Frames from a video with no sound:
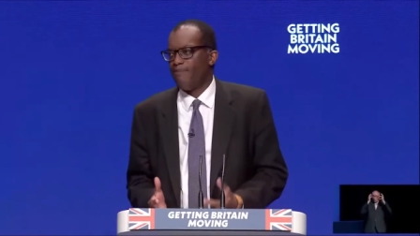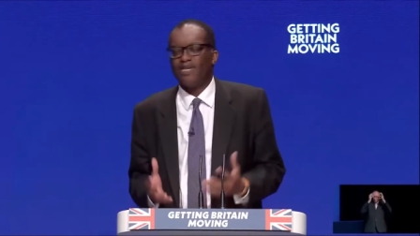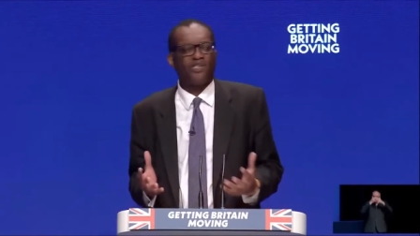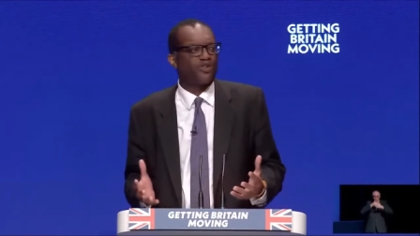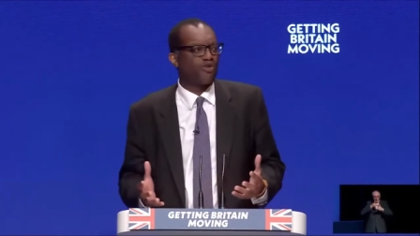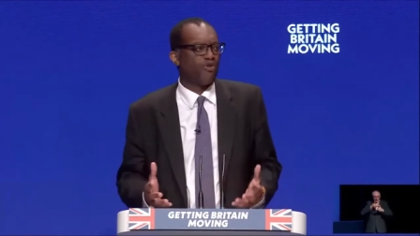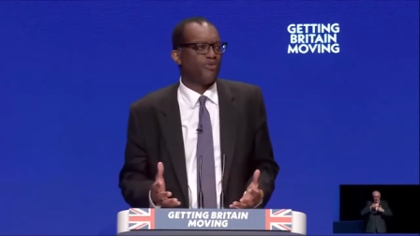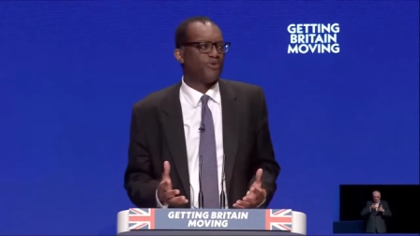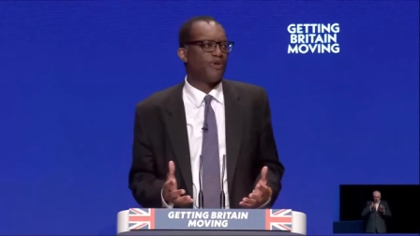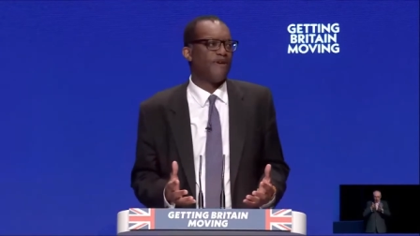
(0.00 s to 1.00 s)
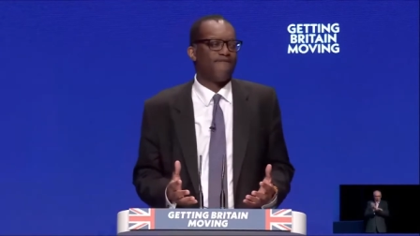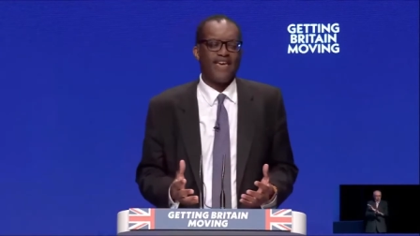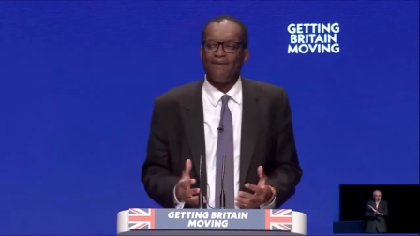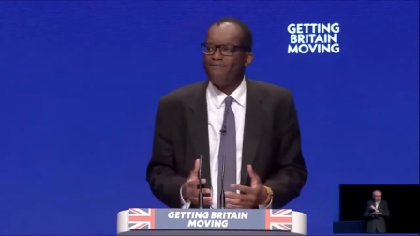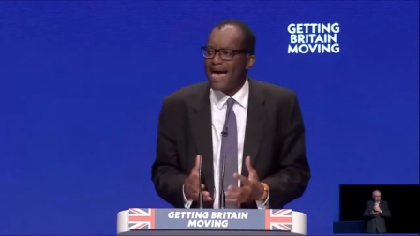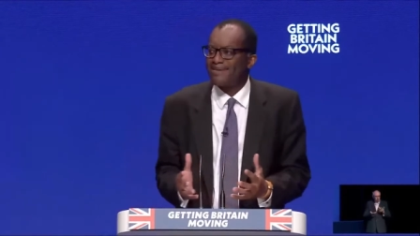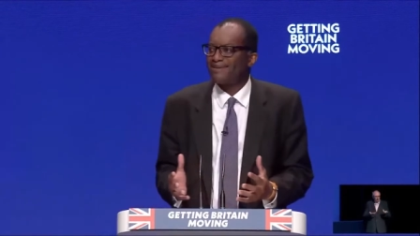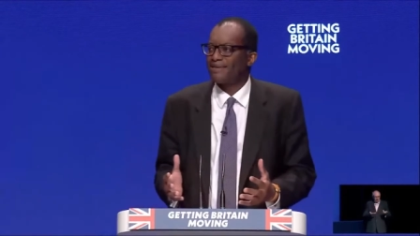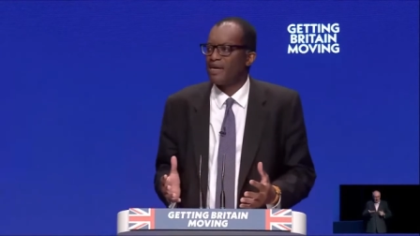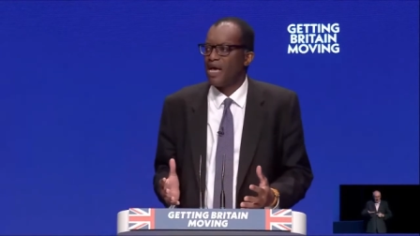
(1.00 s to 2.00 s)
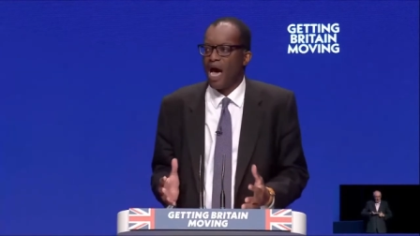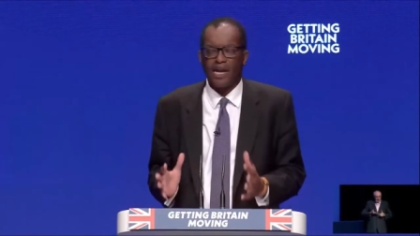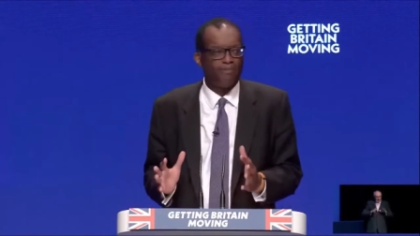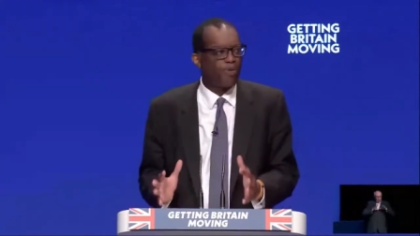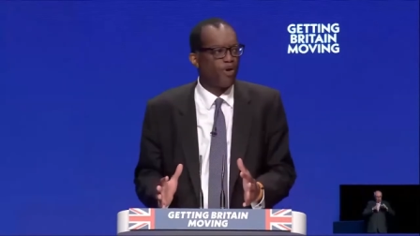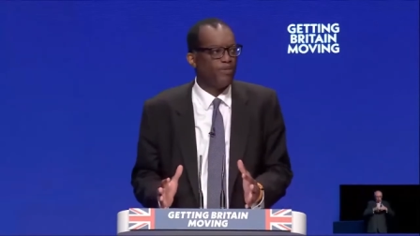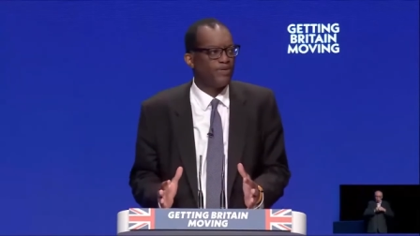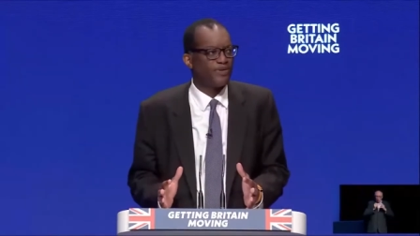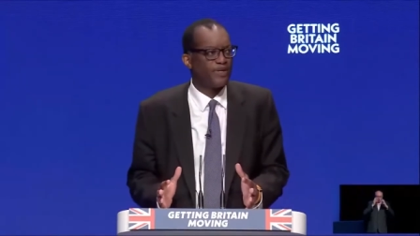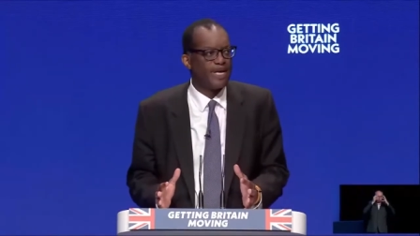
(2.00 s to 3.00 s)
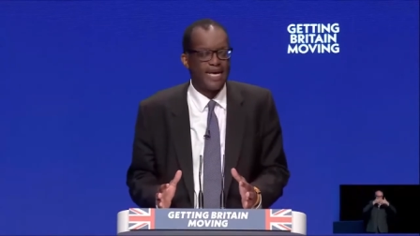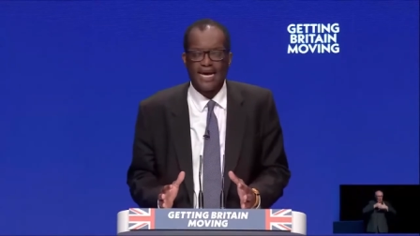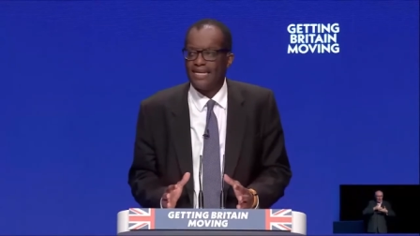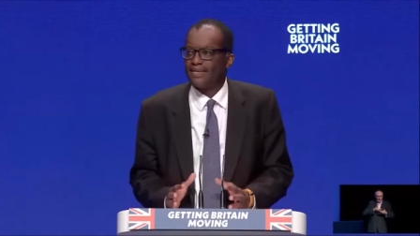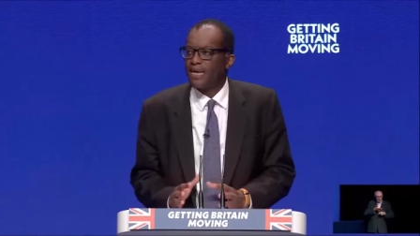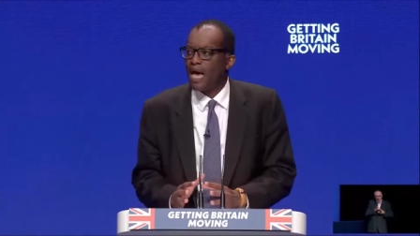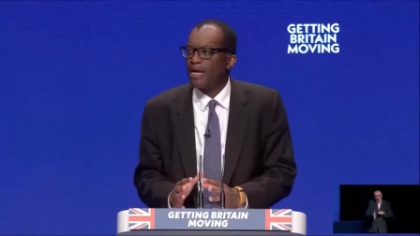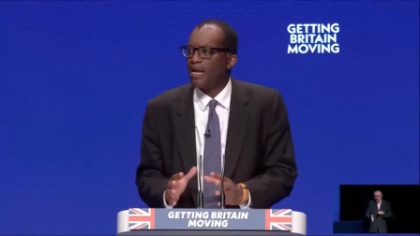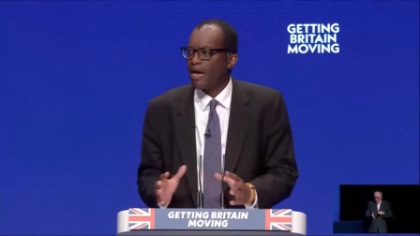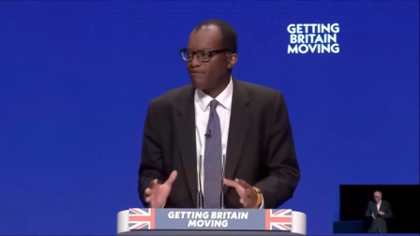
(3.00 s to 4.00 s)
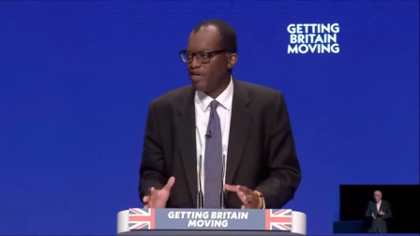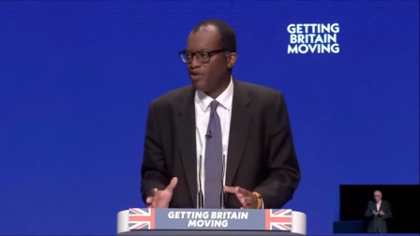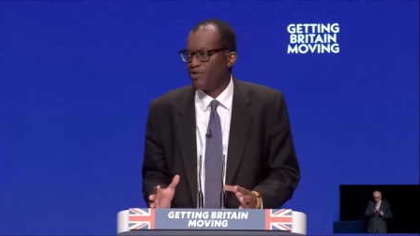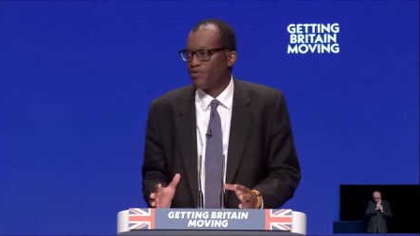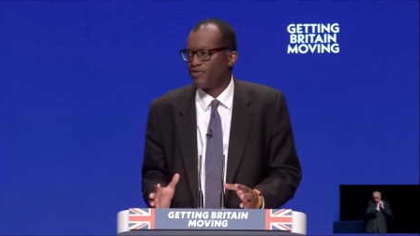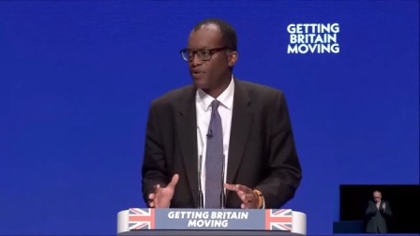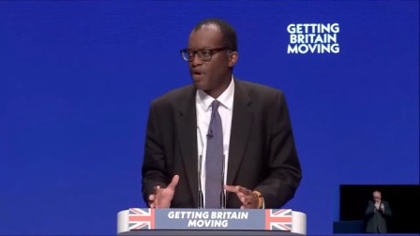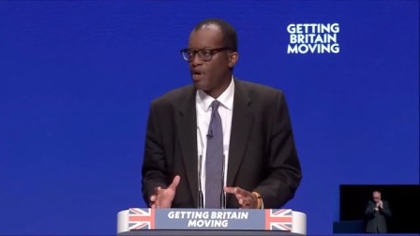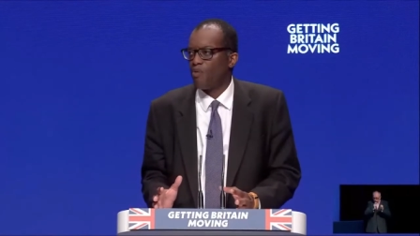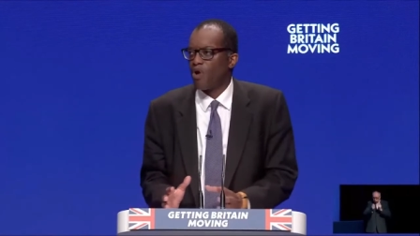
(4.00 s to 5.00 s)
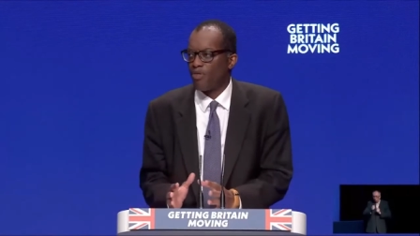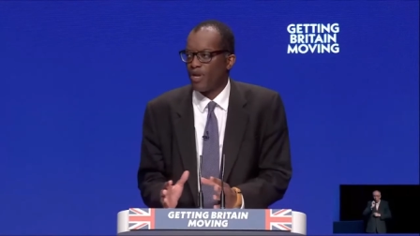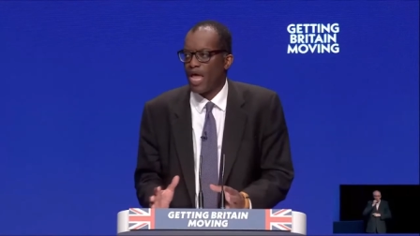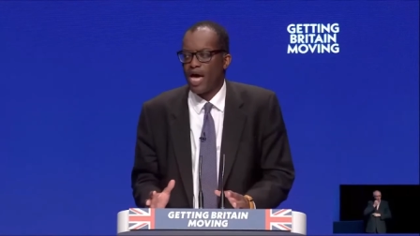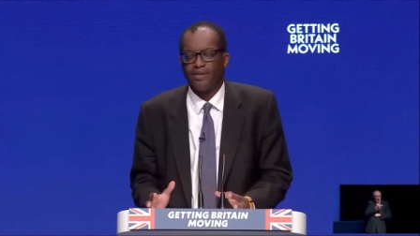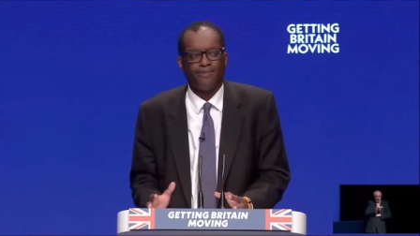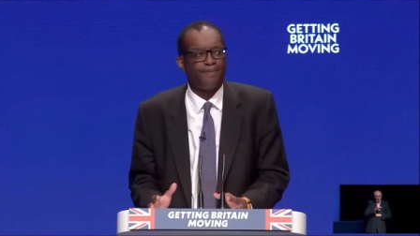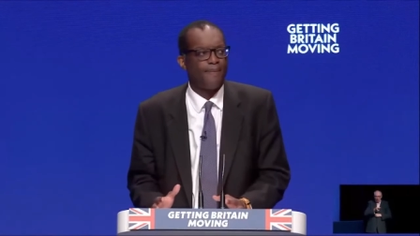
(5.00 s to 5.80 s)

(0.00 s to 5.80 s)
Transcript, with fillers: Business groups feared mass unemployment, entire livelihoods were on the line.